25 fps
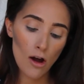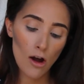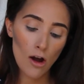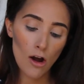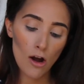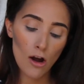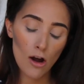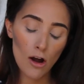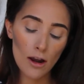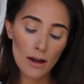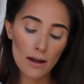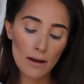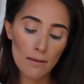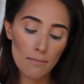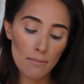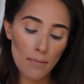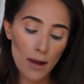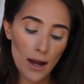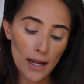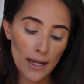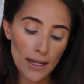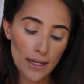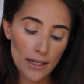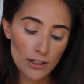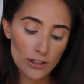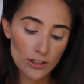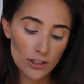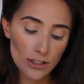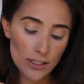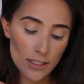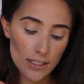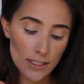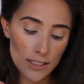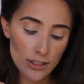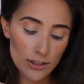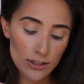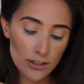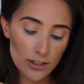on my inner
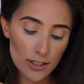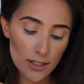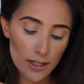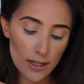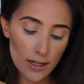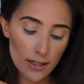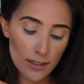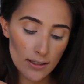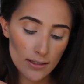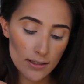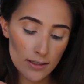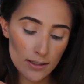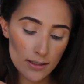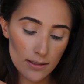tear duct.